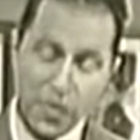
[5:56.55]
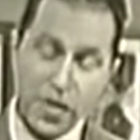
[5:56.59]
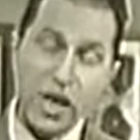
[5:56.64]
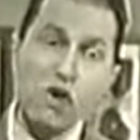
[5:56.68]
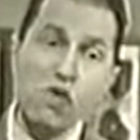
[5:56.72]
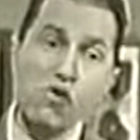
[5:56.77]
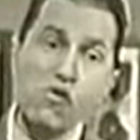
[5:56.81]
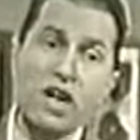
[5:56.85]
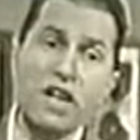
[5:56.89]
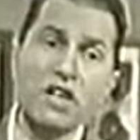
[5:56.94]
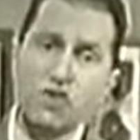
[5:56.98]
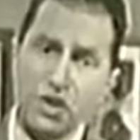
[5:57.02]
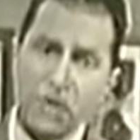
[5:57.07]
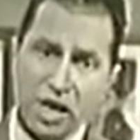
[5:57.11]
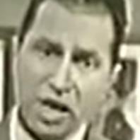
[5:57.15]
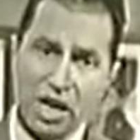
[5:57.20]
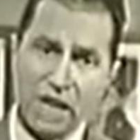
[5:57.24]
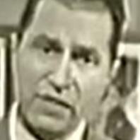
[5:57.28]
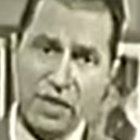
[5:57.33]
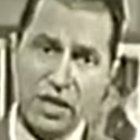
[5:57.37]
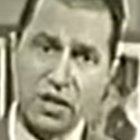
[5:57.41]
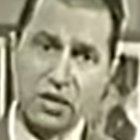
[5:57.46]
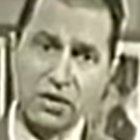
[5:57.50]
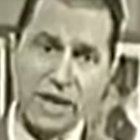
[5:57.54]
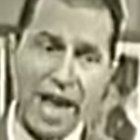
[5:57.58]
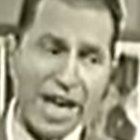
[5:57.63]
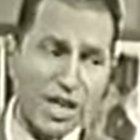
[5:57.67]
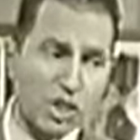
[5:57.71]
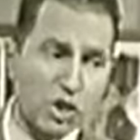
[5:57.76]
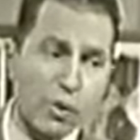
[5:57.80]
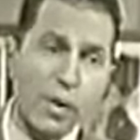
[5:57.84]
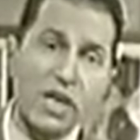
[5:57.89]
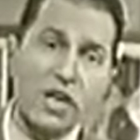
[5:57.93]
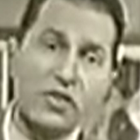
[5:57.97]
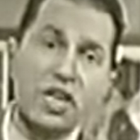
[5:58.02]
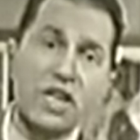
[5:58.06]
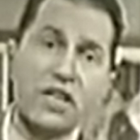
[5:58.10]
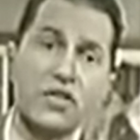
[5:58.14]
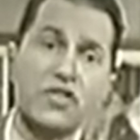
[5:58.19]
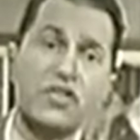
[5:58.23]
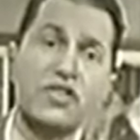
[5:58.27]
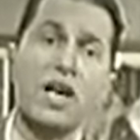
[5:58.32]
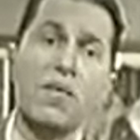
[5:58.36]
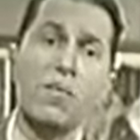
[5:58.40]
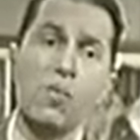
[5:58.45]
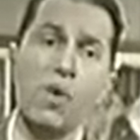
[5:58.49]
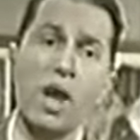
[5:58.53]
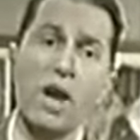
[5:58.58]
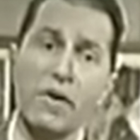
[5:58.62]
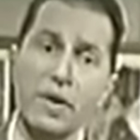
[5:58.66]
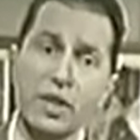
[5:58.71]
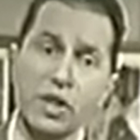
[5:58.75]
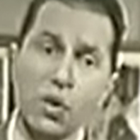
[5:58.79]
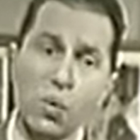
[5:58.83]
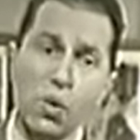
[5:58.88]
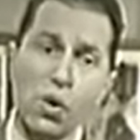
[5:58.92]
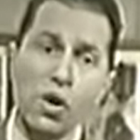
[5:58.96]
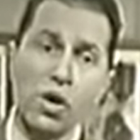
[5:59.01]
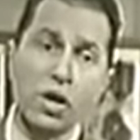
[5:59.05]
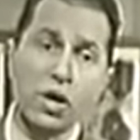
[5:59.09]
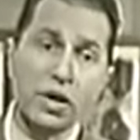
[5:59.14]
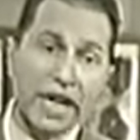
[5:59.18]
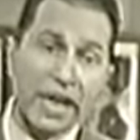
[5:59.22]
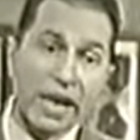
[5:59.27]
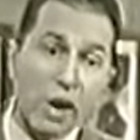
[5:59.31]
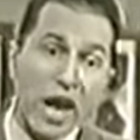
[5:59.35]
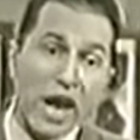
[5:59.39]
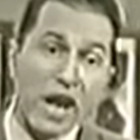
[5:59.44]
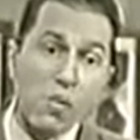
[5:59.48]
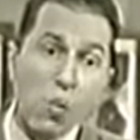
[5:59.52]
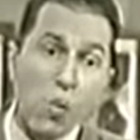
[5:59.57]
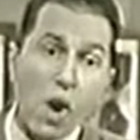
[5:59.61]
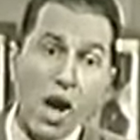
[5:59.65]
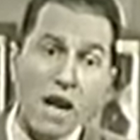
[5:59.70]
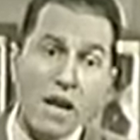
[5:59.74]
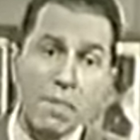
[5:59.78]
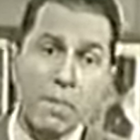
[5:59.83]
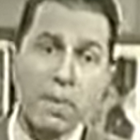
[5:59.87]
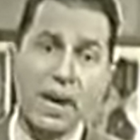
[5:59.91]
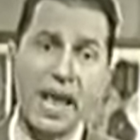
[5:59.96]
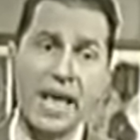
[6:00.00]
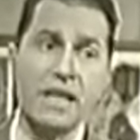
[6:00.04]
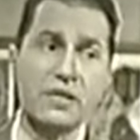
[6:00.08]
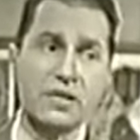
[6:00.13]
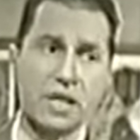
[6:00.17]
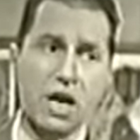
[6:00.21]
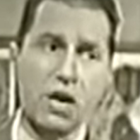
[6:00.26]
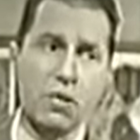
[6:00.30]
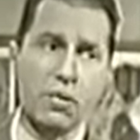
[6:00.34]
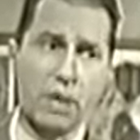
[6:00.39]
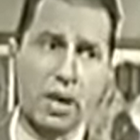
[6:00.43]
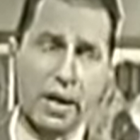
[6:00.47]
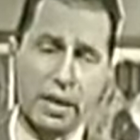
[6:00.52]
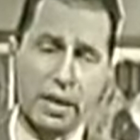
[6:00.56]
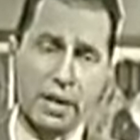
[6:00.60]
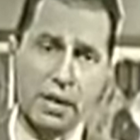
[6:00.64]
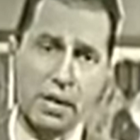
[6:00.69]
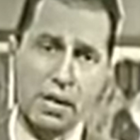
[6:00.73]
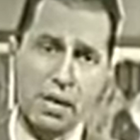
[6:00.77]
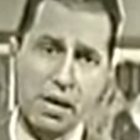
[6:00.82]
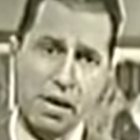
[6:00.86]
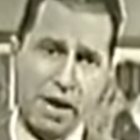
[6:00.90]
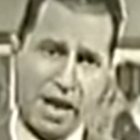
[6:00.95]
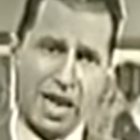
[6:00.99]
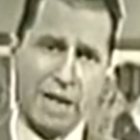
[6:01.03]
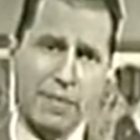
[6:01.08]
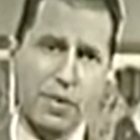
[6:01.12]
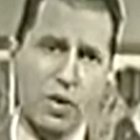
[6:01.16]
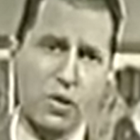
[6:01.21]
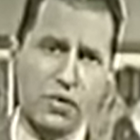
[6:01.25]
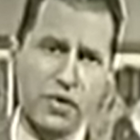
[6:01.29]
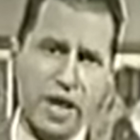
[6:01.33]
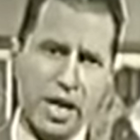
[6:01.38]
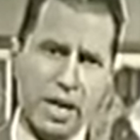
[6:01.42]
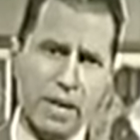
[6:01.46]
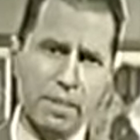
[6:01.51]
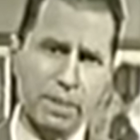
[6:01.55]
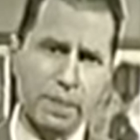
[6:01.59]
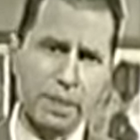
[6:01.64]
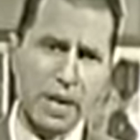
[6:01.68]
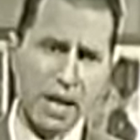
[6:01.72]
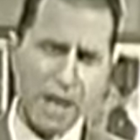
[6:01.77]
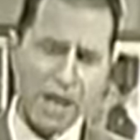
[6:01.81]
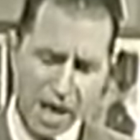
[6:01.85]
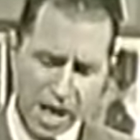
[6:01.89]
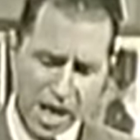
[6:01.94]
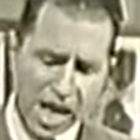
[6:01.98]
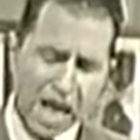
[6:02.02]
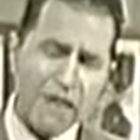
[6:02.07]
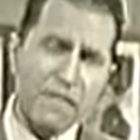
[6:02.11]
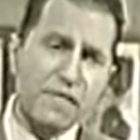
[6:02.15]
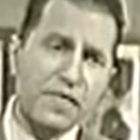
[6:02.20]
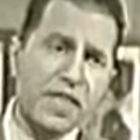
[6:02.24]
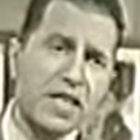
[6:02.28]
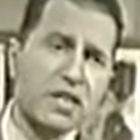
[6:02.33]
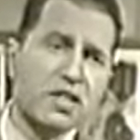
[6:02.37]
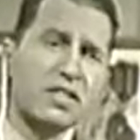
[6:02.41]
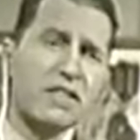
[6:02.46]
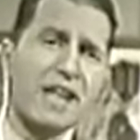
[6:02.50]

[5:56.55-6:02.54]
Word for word: The original of this statue exists somewhere in the world in one place only, in a museum. If this